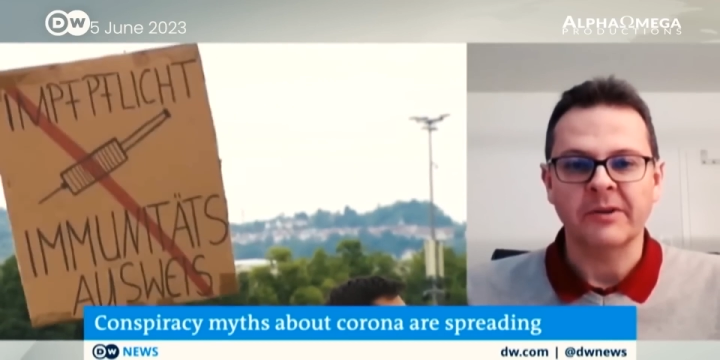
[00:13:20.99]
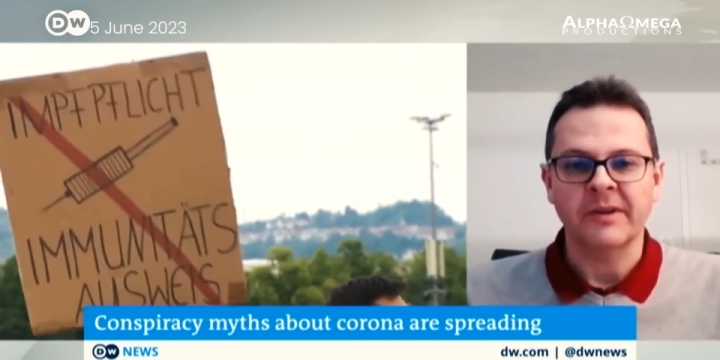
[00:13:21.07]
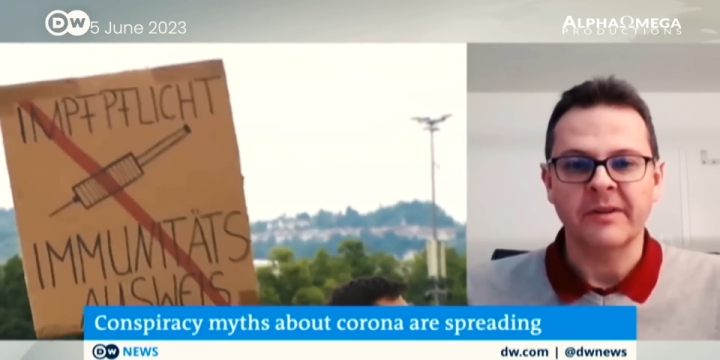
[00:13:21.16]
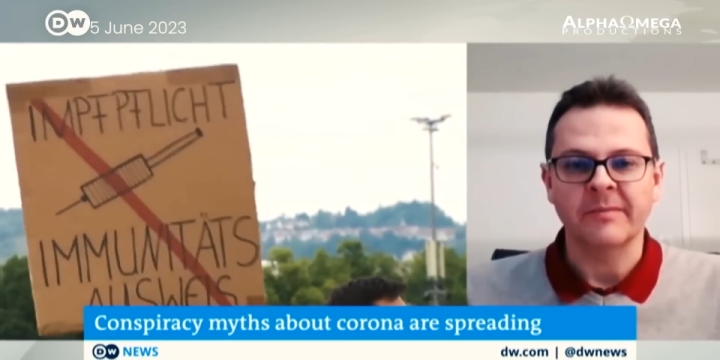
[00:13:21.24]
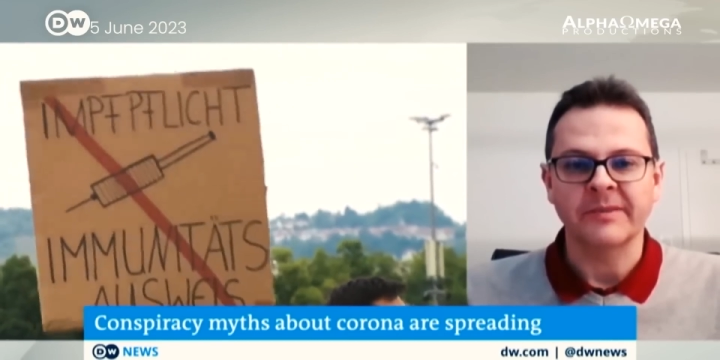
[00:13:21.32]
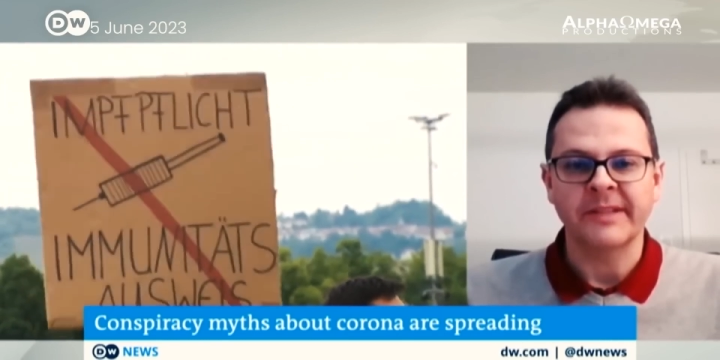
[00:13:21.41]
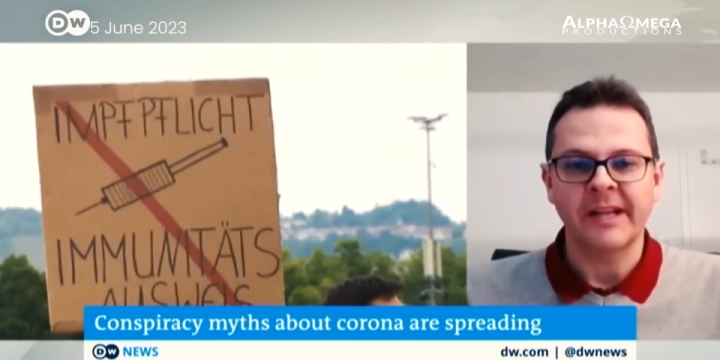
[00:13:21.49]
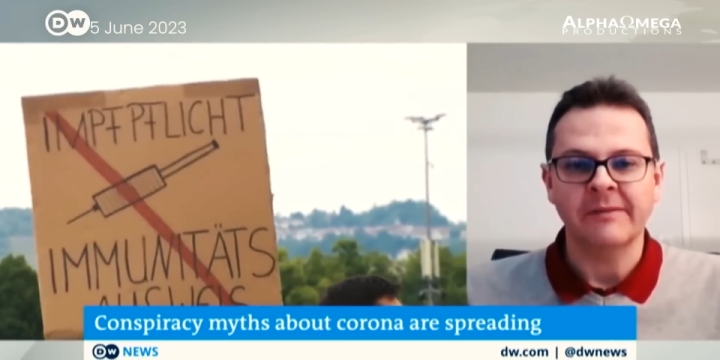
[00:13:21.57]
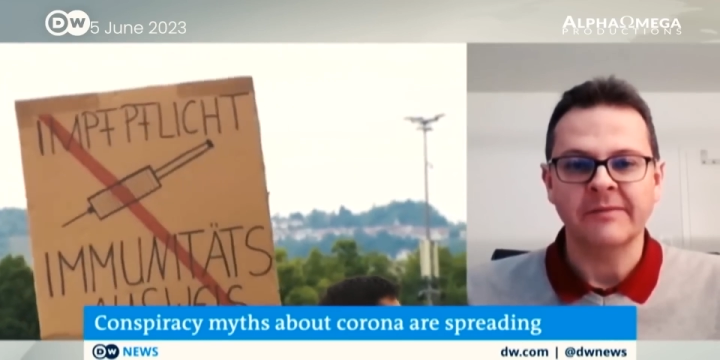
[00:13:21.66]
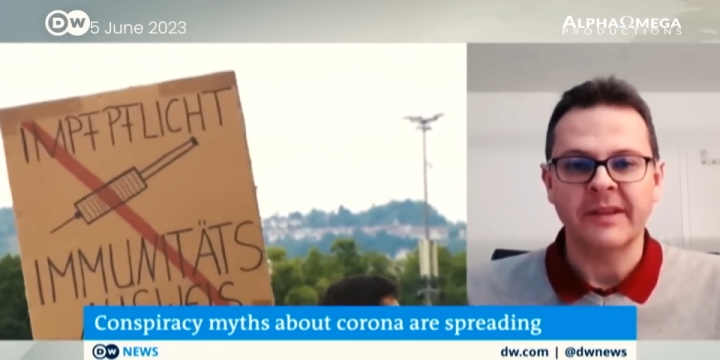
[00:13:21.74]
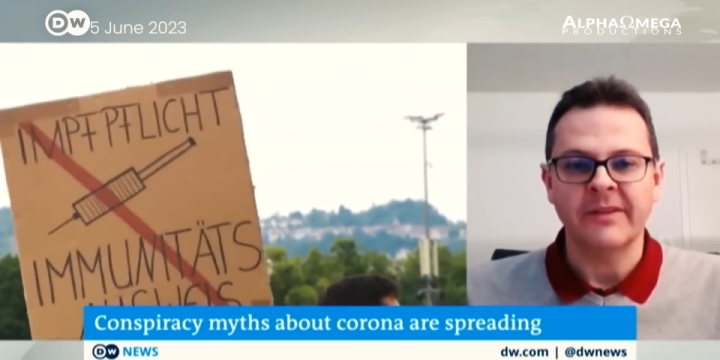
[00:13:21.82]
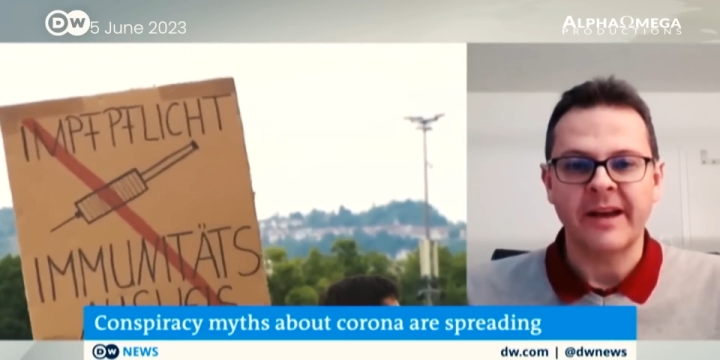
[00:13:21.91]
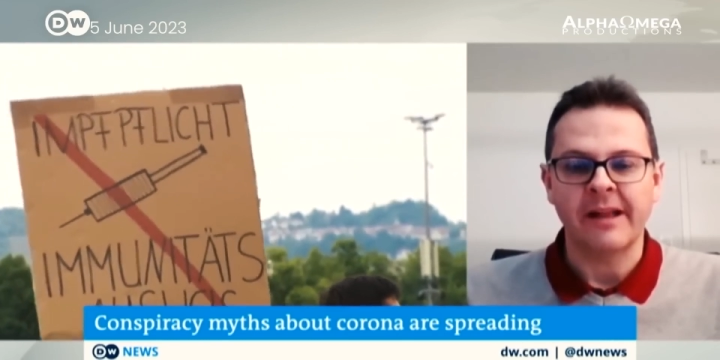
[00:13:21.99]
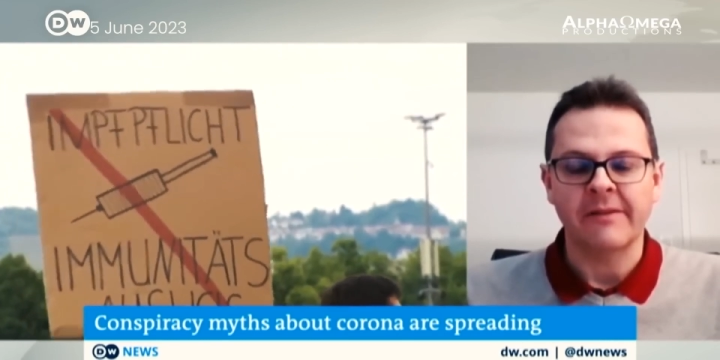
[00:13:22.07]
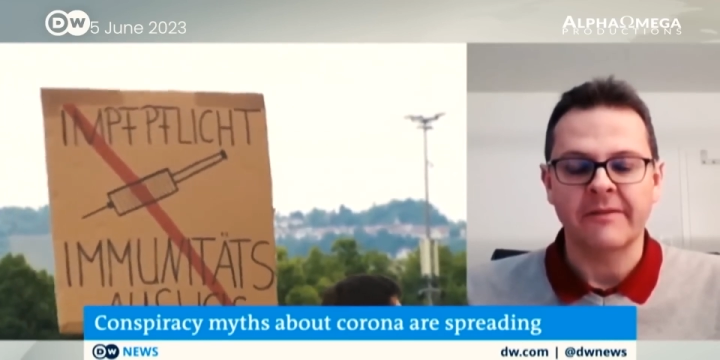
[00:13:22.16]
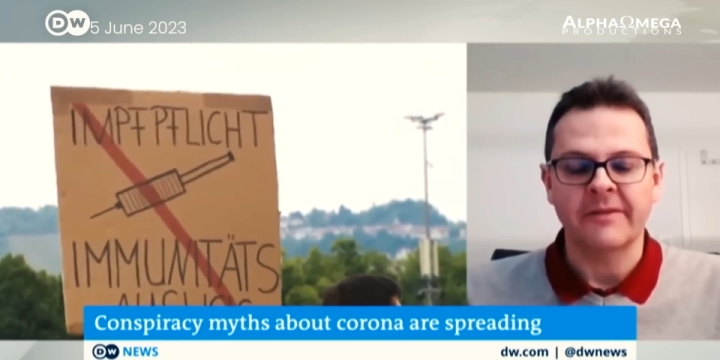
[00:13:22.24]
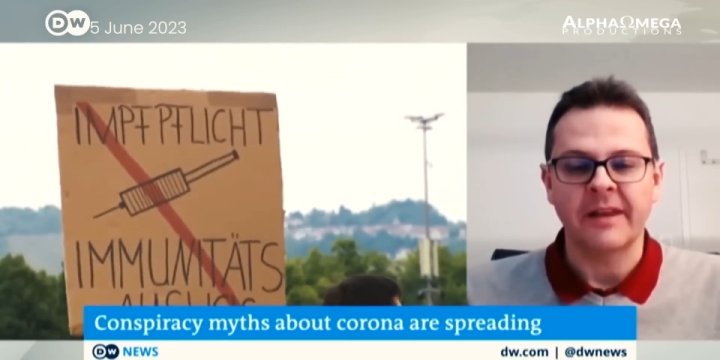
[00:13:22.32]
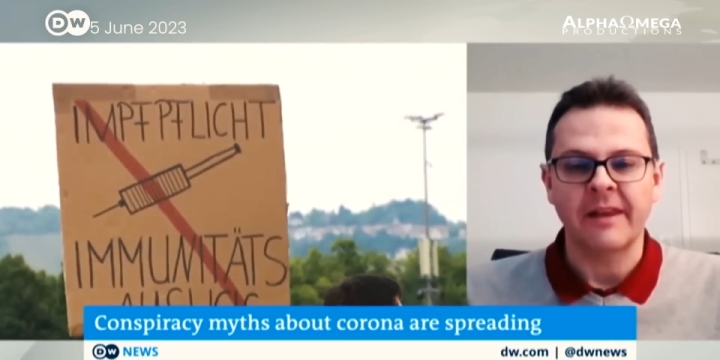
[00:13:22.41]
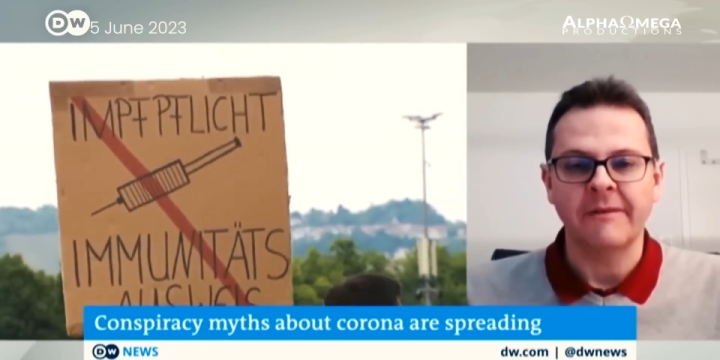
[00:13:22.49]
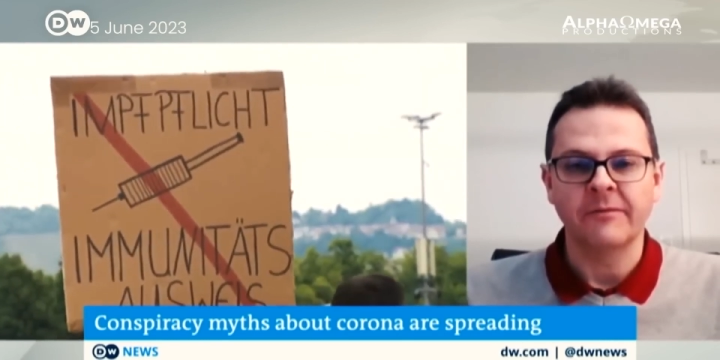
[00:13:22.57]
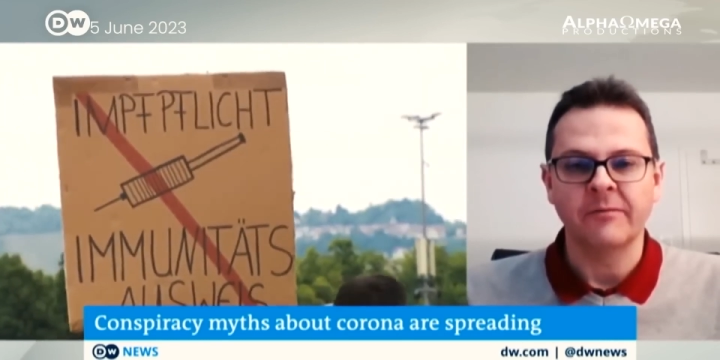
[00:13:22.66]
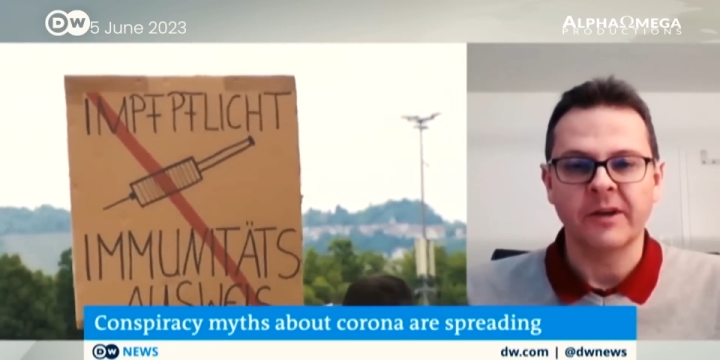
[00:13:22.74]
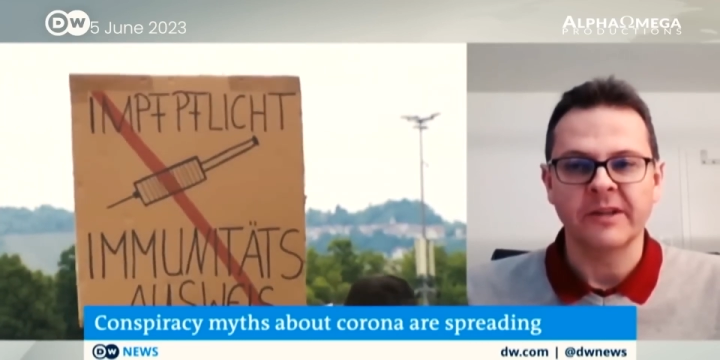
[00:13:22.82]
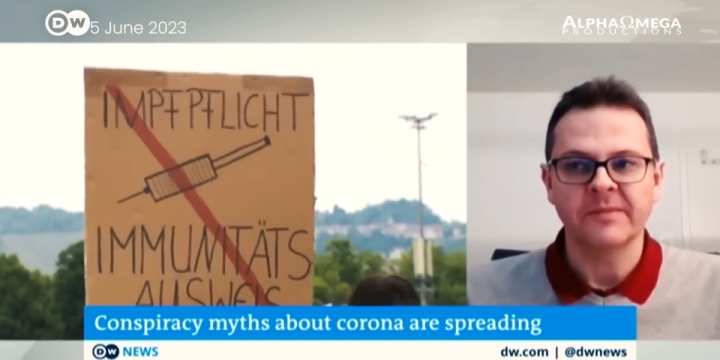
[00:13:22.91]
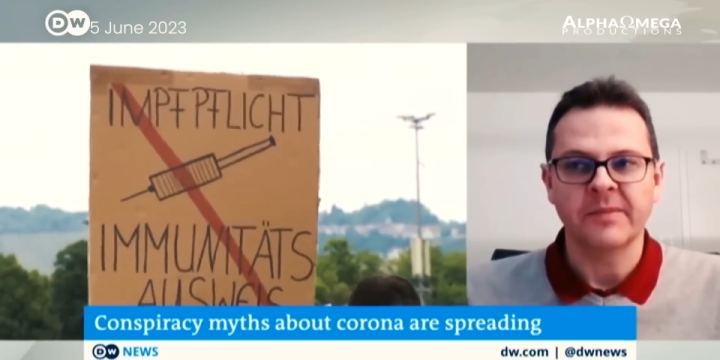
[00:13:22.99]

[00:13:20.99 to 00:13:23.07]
built on the power of science